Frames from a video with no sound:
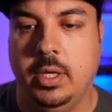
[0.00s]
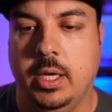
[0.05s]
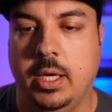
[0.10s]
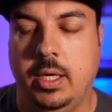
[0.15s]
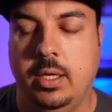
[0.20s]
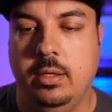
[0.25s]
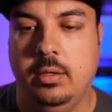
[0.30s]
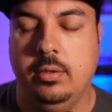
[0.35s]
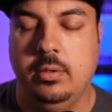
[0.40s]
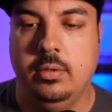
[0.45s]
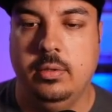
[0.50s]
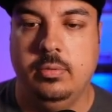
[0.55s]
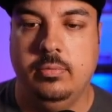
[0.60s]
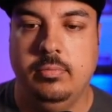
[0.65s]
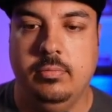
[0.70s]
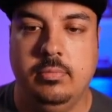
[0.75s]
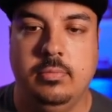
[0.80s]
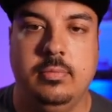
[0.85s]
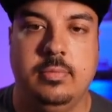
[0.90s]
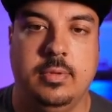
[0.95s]
Eight.
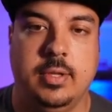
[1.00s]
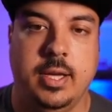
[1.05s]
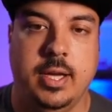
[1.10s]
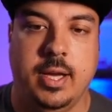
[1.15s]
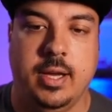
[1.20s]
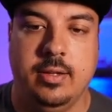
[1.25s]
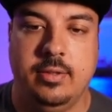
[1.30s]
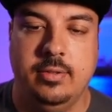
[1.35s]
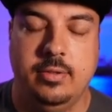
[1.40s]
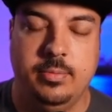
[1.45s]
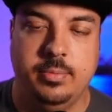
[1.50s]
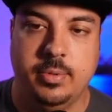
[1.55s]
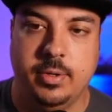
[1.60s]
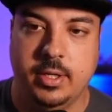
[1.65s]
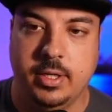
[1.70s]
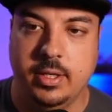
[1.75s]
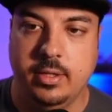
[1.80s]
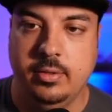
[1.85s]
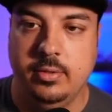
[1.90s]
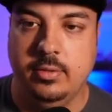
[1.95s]
Pretty
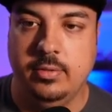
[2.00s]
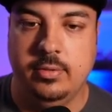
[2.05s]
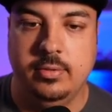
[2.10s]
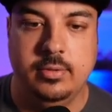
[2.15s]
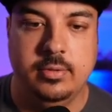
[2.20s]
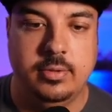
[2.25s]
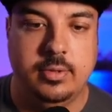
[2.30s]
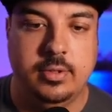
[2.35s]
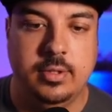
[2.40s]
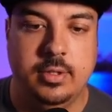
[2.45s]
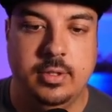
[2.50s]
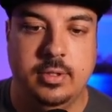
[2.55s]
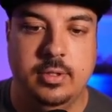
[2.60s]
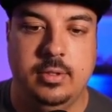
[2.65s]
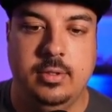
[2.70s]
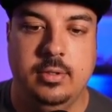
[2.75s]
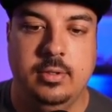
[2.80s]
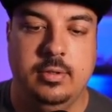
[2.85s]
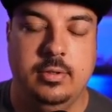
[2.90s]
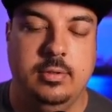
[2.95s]
good.
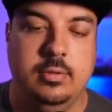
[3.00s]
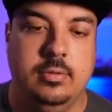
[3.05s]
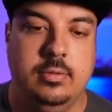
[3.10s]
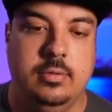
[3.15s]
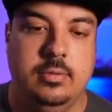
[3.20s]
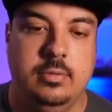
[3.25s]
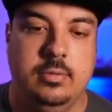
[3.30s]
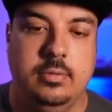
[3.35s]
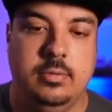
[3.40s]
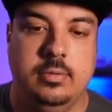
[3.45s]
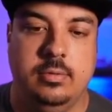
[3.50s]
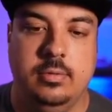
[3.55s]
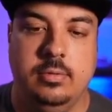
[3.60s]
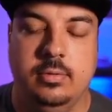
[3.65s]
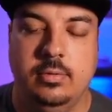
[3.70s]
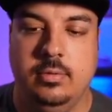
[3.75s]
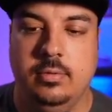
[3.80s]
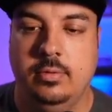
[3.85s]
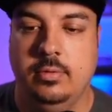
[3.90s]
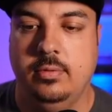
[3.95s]
Victory.
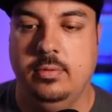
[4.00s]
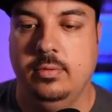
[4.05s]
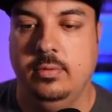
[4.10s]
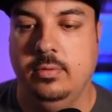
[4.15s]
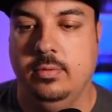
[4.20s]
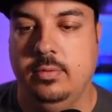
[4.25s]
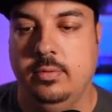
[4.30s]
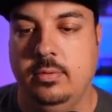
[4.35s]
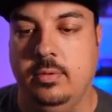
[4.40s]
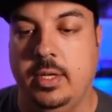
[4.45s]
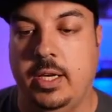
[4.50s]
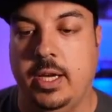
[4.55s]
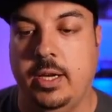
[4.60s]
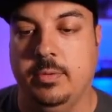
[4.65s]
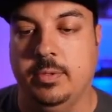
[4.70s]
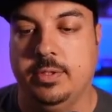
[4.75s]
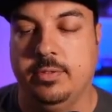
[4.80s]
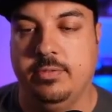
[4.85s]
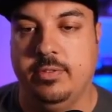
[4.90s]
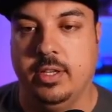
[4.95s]
That
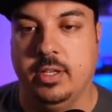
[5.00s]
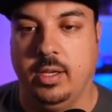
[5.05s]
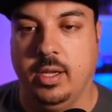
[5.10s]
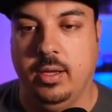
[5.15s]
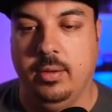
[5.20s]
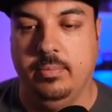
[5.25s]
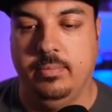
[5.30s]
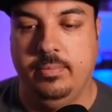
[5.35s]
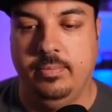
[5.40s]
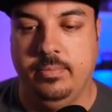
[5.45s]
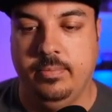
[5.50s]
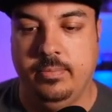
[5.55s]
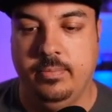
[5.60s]
was a fun game.